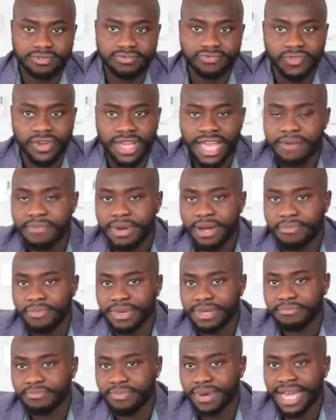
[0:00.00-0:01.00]
forget about
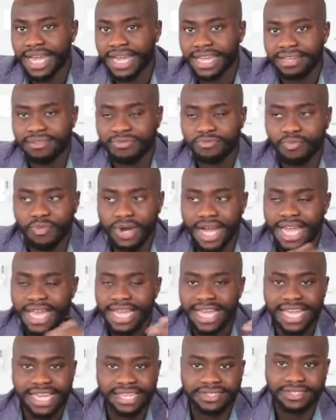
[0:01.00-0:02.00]
being black,
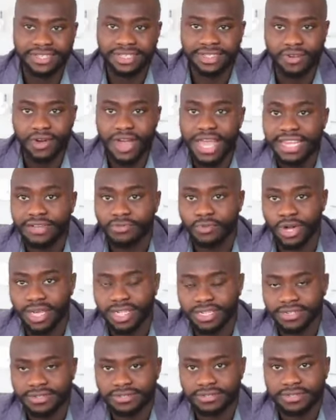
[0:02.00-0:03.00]
white, Asian, or anyone,
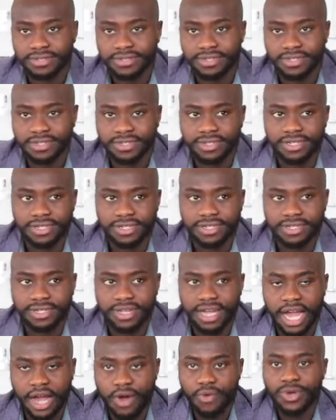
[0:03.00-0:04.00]

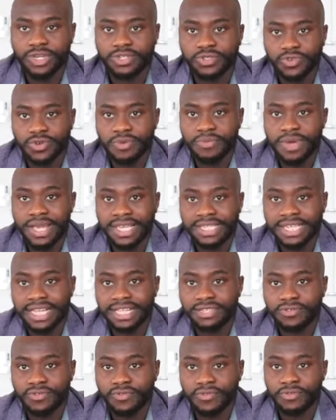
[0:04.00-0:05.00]
I always show a
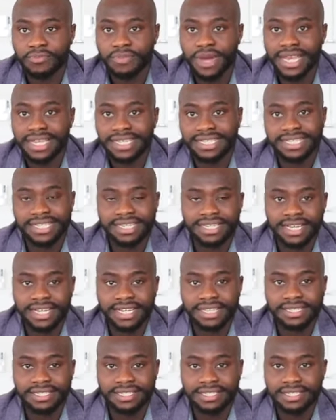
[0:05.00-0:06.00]
sense of humanity,
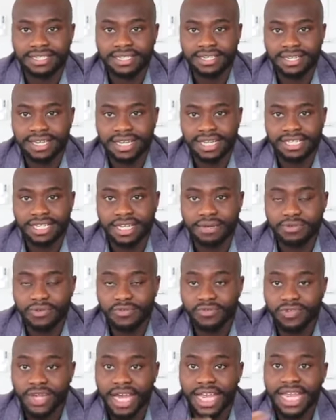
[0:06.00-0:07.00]
and in terms
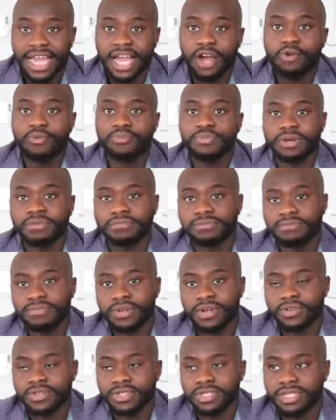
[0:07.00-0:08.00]
of trying to help them,
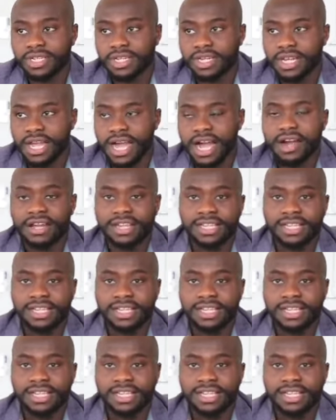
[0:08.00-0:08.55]
because I